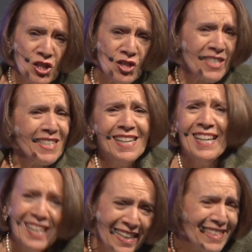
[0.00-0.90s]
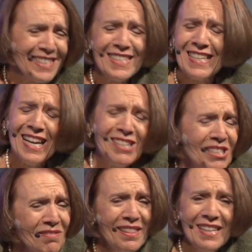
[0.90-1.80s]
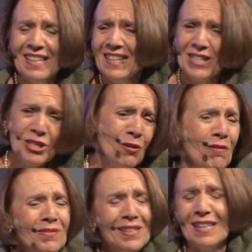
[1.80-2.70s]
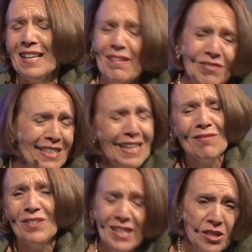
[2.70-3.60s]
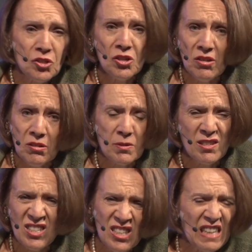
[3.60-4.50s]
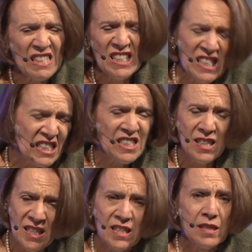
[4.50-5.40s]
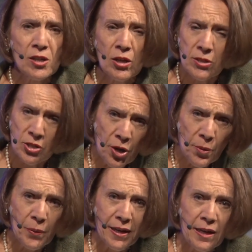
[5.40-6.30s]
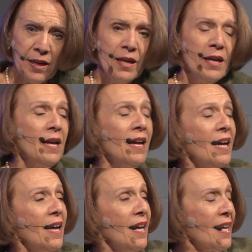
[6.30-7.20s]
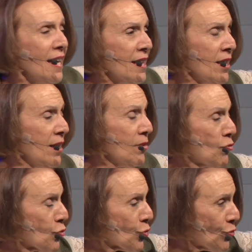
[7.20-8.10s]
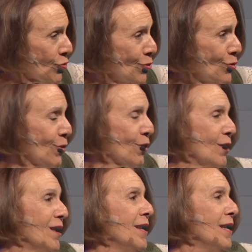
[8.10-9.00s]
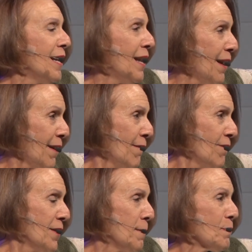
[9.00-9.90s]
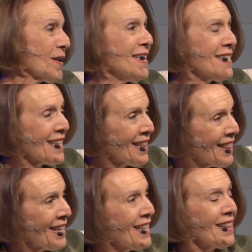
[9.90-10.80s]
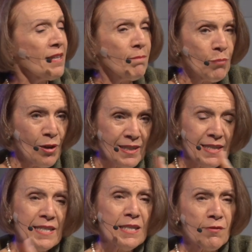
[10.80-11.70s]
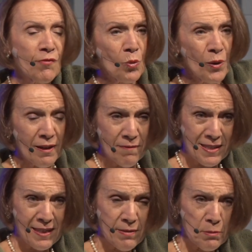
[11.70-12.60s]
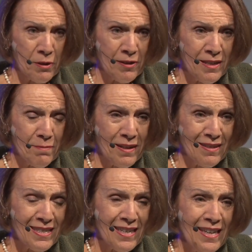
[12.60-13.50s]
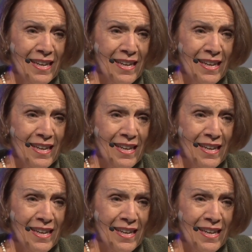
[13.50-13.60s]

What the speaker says: to just couch everything in these soft, lovey-dovey terms, because it's like, goes nowhere. The truth in love is the thing that embodies these 4 F's that I've spoken about.